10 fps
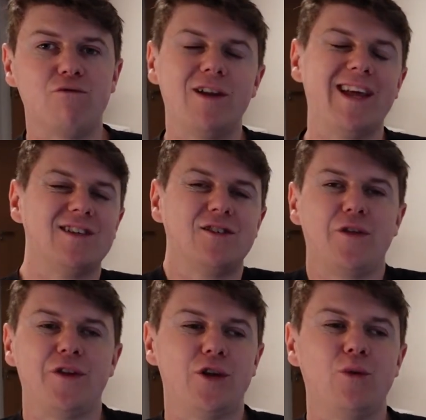It really has
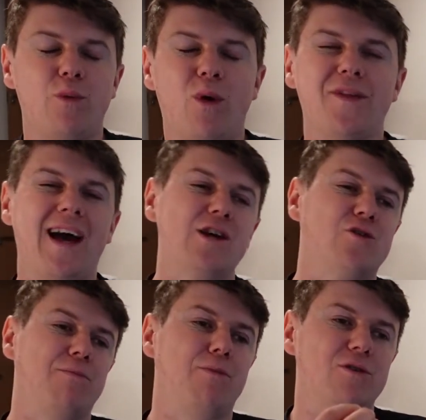nothing to do with what the
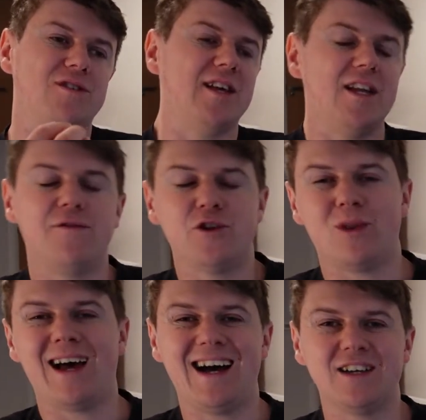actual person, the
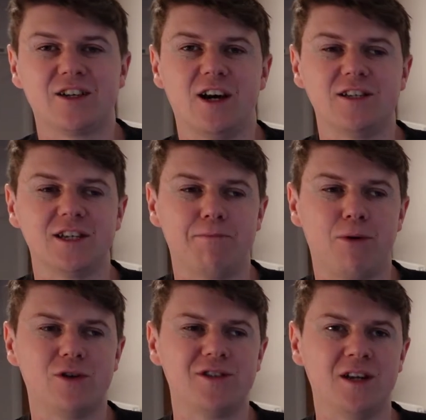individual has, guys, as a
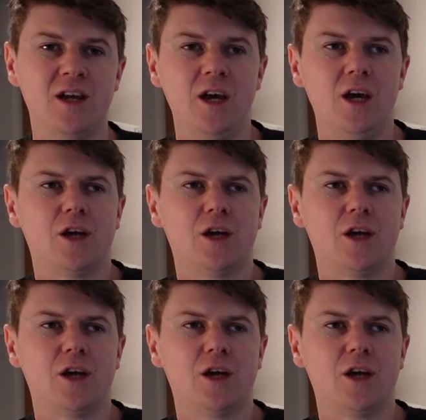person.